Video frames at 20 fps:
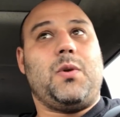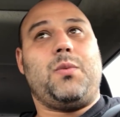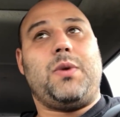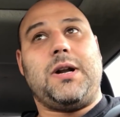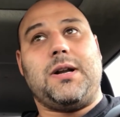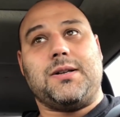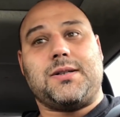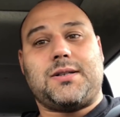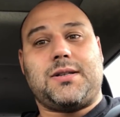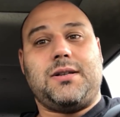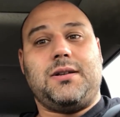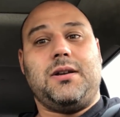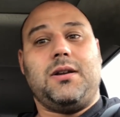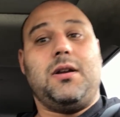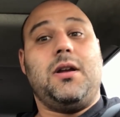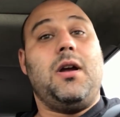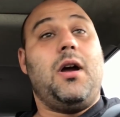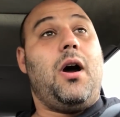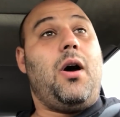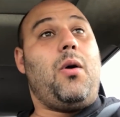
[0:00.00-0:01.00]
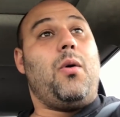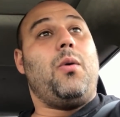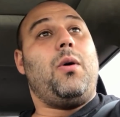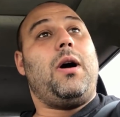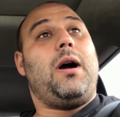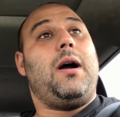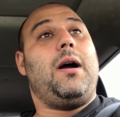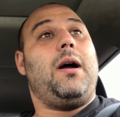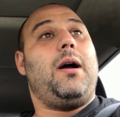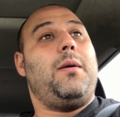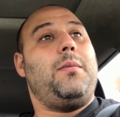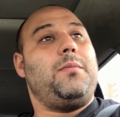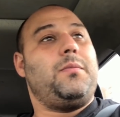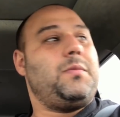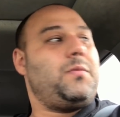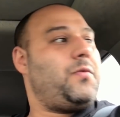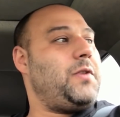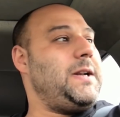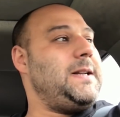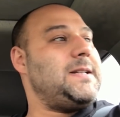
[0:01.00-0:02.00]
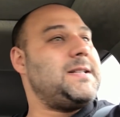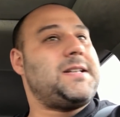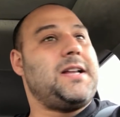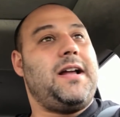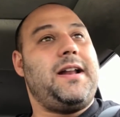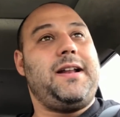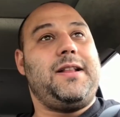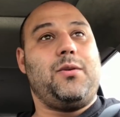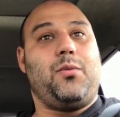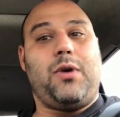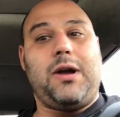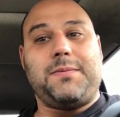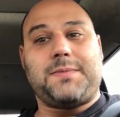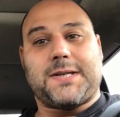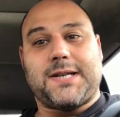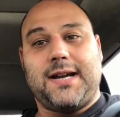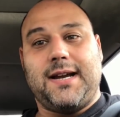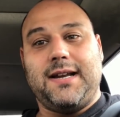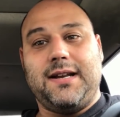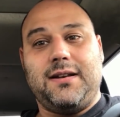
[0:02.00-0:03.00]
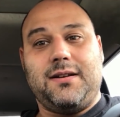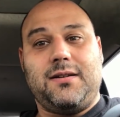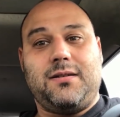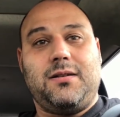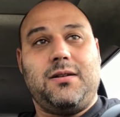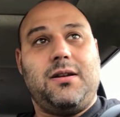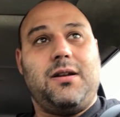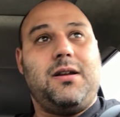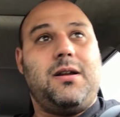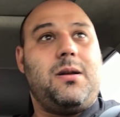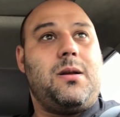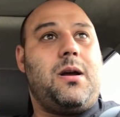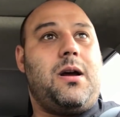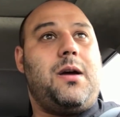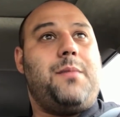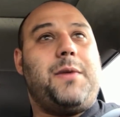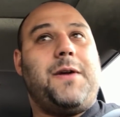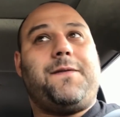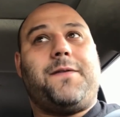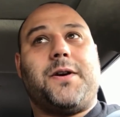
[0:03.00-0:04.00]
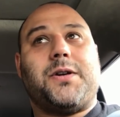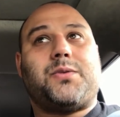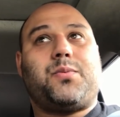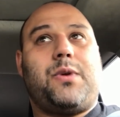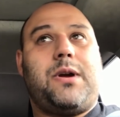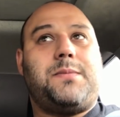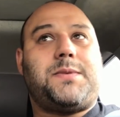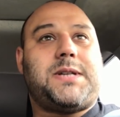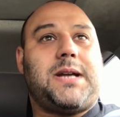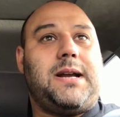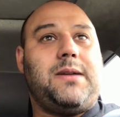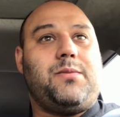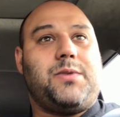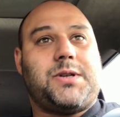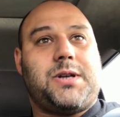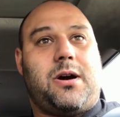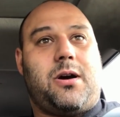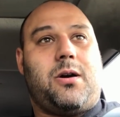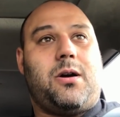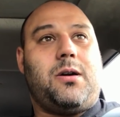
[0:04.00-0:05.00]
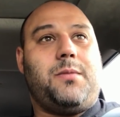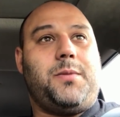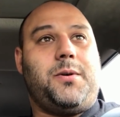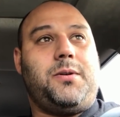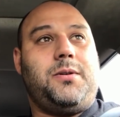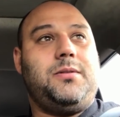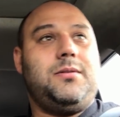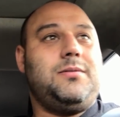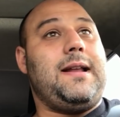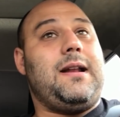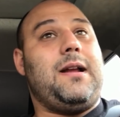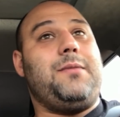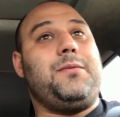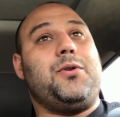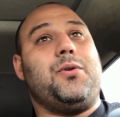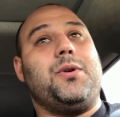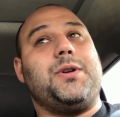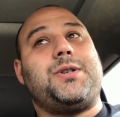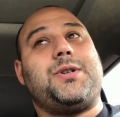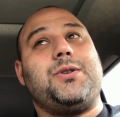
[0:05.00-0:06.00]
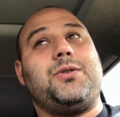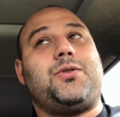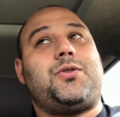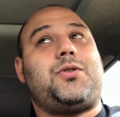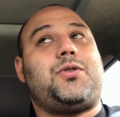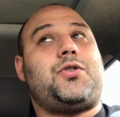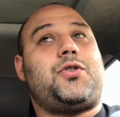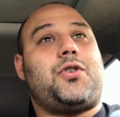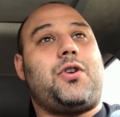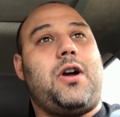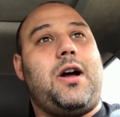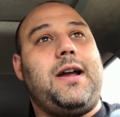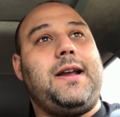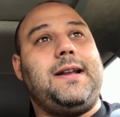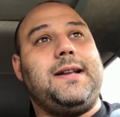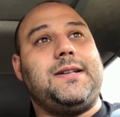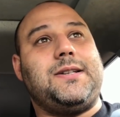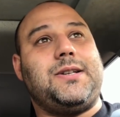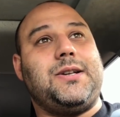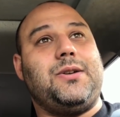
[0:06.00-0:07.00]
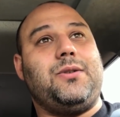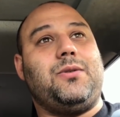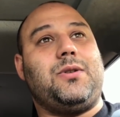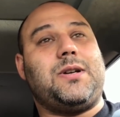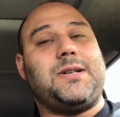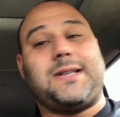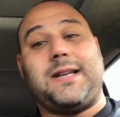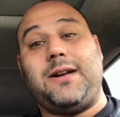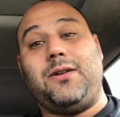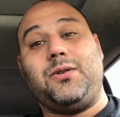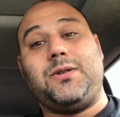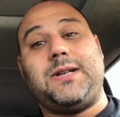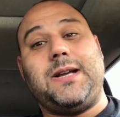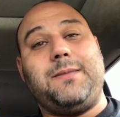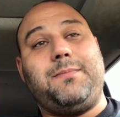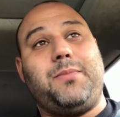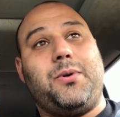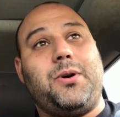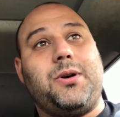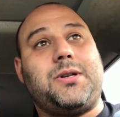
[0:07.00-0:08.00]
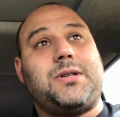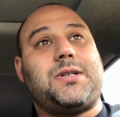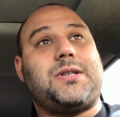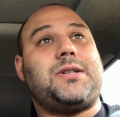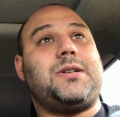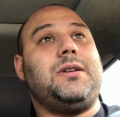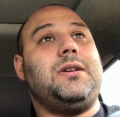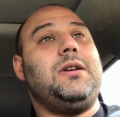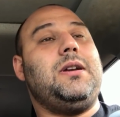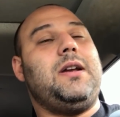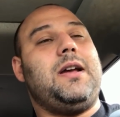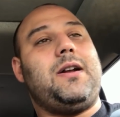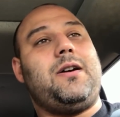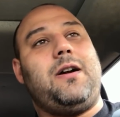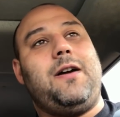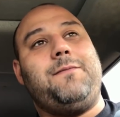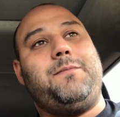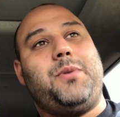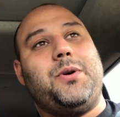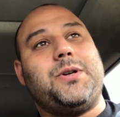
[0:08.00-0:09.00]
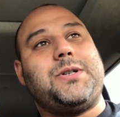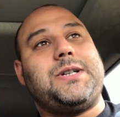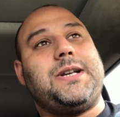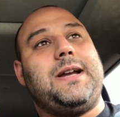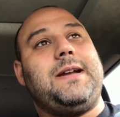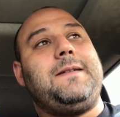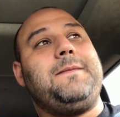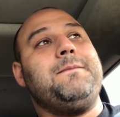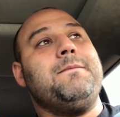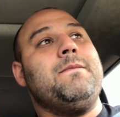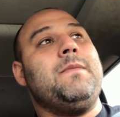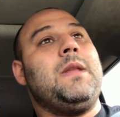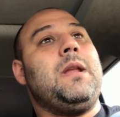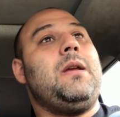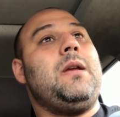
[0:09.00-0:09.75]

What else? Oh, redesigning the website. My first website was horrible, and I'm going to try and do, because I don't take books, I don't have books yet,